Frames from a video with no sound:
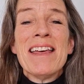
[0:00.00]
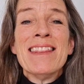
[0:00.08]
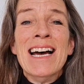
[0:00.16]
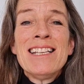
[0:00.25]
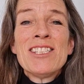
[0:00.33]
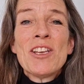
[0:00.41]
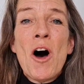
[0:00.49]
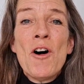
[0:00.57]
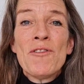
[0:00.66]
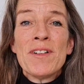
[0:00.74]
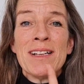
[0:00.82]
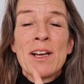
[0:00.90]
That's
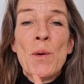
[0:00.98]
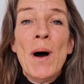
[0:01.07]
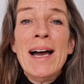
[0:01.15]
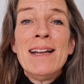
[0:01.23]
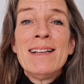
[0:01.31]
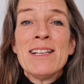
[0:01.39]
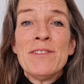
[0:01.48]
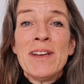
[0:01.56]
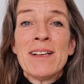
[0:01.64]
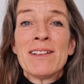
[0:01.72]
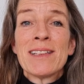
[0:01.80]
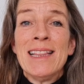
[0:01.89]
often quite a
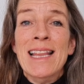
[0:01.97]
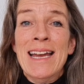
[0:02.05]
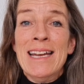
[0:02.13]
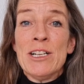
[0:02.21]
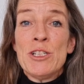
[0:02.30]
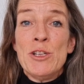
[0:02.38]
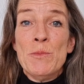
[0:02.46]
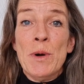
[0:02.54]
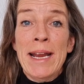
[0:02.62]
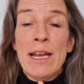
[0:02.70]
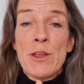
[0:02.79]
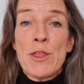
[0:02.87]
difficult layer to
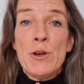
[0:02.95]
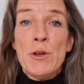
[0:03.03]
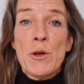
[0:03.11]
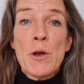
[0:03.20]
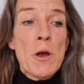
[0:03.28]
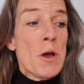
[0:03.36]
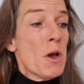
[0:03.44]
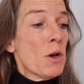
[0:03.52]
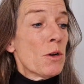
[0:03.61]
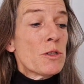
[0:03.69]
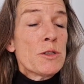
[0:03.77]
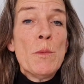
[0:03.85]
break through
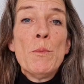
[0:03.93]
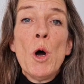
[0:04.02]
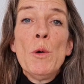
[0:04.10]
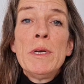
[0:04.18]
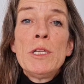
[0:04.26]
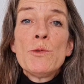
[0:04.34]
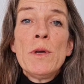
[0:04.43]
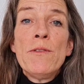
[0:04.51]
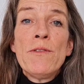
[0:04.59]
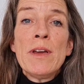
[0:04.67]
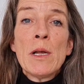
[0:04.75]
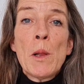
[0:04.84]
because the moment we
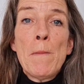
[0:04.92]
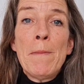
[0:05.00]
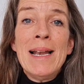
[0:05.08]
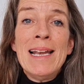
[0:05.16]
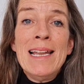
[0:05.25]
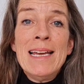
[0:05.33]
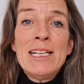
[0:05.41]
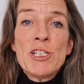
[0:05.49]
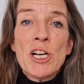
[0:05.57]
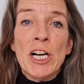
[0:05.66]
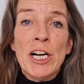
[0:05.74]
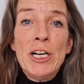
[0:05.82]
feel
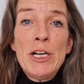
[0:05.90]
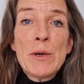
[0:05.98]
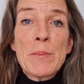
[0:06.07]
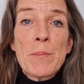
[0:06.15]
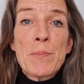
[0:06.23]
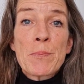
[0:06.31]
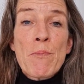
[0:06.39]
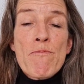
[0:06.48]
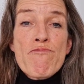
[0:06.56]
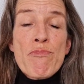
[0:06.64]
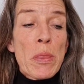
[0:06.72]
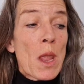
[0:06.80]
pleasure,
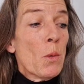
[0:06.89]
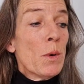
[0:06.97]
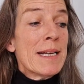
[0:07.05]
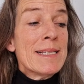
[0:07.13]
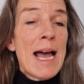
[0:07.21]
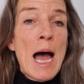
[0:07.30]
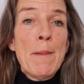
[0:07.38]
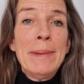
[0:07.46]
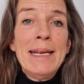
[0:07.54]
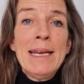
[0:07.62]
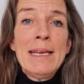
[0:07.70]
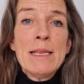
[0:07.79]
what is
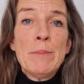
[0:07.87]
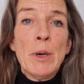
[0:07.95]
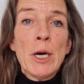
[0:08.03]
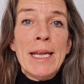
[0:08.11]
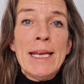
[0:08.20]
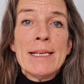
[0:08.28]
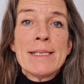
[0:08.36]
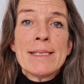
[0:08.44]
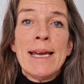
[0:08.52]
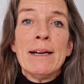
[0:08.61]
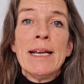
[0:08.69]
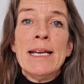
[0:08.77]
happening in the body is
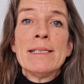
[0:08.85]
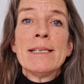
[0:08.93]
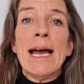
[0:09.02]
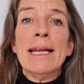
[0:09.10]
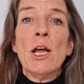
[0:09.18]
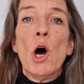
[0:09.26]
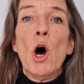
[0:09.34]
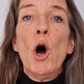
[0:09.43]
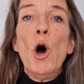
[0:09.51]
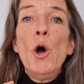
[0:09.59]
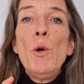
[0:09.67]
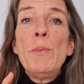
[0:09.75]
there is an
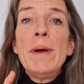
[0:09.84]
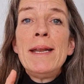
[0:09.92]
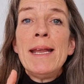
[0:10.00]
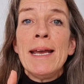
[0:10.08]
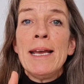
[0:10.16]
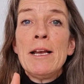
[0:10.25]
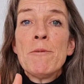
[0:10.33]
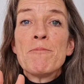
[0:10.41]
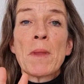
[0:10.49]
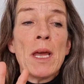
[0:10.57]
opening